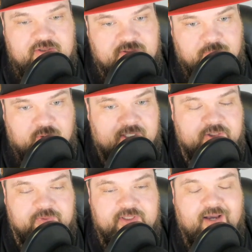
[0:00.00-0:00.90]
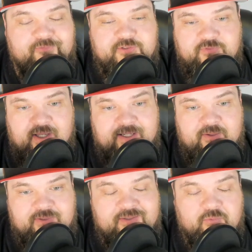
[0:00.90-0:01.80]
some pressure with the offensive line,
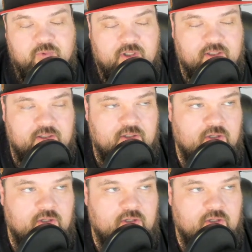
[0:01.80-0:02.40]
it didn't work.